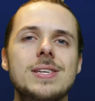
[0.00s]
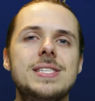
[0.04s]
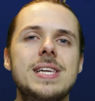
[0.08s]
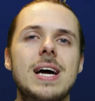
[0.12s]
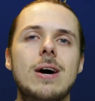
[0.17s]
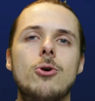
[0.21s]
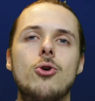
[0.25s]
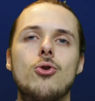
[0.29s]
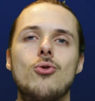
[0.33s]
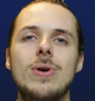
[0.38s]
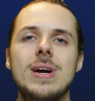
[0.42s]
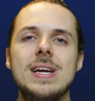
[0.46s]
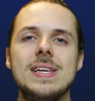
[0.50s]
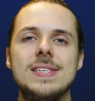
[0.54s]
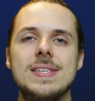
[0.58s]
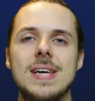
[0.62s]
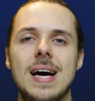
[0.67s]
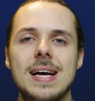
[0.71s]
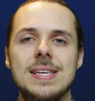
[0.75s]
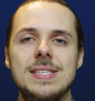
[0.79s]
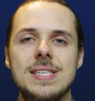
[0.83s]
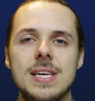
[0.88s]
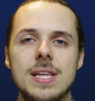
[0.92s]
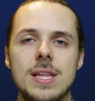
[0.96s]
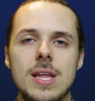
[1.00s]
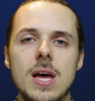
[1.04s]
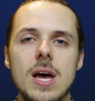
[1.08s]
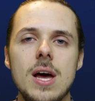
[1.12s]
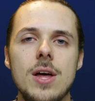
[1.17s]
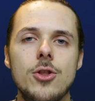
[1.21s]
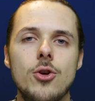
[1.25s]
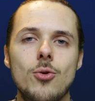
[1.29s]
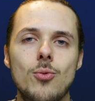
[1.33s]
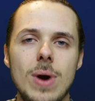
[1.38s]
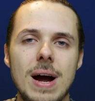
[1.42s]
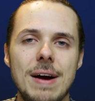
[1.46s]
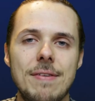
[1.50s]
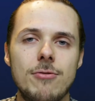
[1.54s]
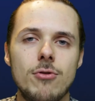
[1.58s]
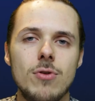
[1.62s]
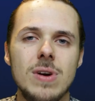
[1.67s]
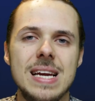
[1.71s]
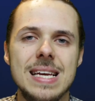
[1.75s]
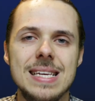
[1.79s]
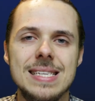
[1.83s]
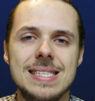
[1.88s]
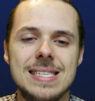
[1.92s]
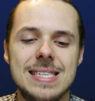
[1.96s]
is now criticizing the
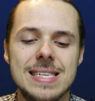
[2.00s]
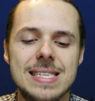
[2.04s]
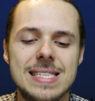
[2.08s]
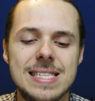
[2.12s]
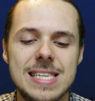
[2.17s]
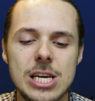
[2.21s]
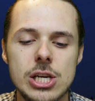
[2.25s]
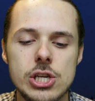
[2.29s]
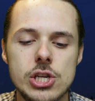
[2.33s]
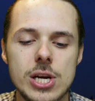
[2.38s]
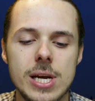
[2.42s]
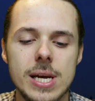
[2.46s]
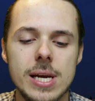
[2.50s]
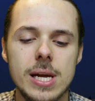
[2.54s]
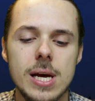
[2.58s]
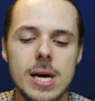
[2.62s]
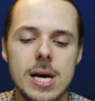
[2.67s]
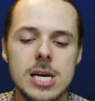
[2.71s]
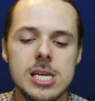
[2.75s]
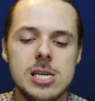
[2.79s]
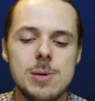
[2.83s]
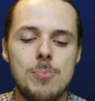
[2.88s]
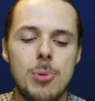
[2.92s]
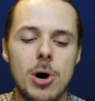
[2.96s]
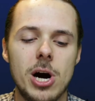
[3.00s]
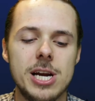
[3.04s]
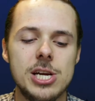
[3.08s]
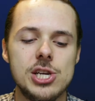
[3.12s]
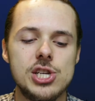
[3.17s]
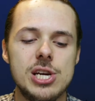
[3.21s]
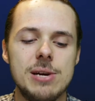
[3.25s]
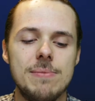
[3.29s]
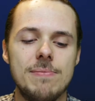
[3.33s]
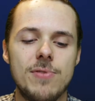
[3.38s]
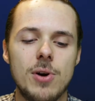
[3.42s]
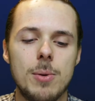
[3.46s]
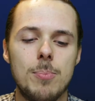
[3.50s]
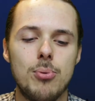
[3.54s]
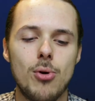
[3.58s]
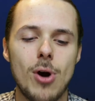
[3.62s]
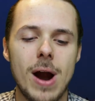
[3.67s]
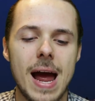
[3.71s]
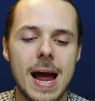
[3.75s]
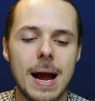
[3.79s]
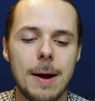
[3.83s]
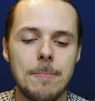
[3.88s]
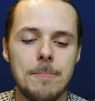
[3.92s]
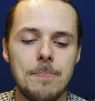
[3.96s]
referee's decision to punish him for
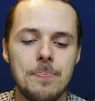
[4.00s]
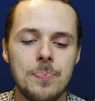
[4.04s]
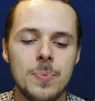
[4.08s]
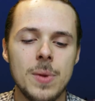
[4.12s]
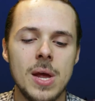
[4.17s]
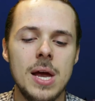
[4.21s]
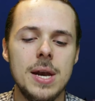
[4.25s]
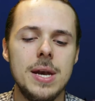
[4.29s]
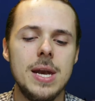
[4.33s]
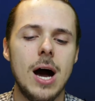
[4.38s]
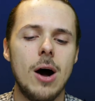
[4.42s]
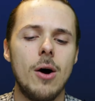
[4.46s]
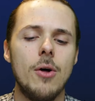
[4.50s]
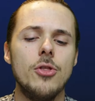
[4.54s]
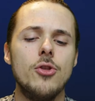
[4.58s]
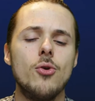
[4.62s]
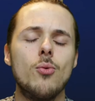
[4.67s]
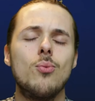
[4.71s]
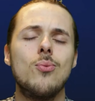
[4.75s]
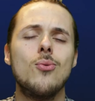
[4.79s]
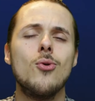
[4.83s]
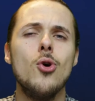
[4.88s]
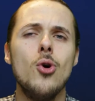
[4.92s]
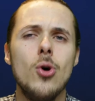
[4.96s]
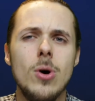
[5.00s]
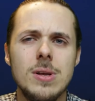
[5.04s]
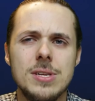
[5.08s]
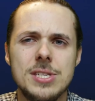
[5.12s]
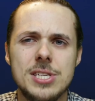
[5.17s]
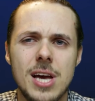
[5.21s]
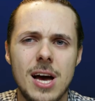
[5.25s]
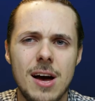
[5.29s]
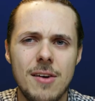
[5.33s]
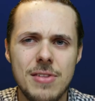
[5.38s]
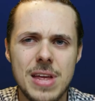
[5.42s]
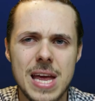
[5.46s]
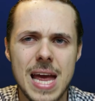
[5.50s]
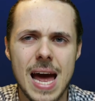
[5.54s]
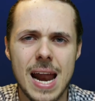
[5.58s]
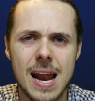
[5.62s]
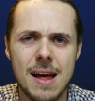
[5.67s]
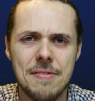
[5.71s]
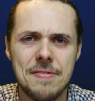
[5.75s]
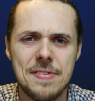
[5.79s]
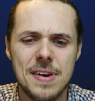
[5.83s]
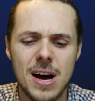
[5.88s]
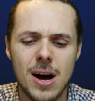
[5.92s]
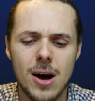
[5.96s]
praying. Now, the rules of the
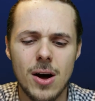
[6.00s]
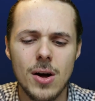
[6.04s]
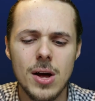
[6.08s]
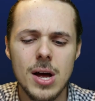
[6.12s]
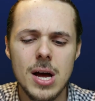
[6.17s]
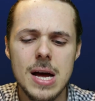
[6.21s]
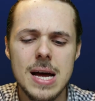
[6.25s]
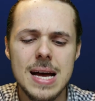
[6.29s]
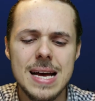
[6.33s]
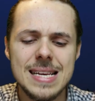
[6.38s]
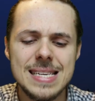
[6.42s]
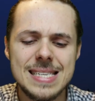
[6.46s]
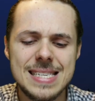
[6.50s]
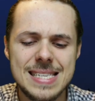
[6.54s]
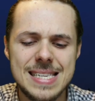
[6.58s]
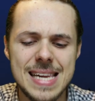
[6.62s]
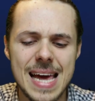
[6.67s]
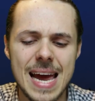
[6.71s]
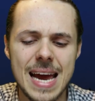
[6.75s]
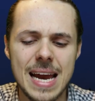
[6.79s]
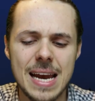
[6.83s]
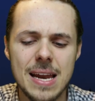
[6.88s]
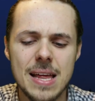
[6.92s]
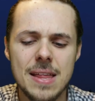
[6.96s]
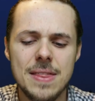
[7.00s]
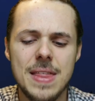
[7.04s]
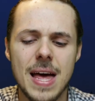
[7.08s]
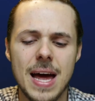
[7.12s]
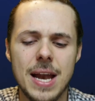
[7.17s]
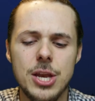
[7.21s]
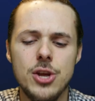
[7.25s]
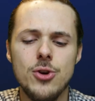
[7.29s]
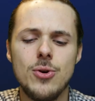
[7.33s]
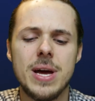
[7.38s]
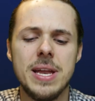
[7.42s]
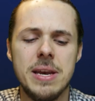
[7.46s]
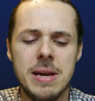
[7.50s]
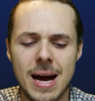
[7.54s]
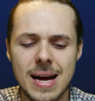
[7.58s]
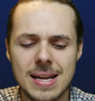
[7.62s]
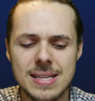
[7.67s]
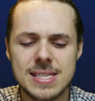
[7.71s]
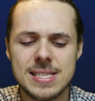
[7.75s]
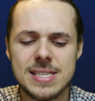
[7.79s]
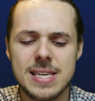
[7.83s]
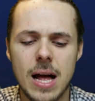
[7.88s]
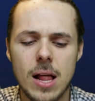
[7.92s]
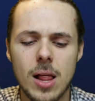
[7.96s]
NFL state that you
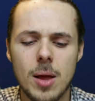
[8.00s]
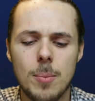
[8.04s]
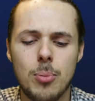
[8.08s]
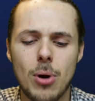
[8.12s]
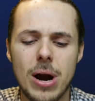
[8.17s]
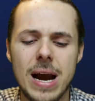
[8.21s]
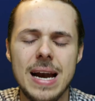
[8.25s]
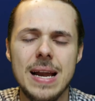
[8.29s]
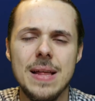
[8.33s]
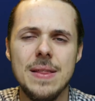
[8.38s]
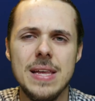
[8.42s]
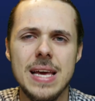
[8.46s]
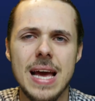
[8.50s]
cannot celebrate in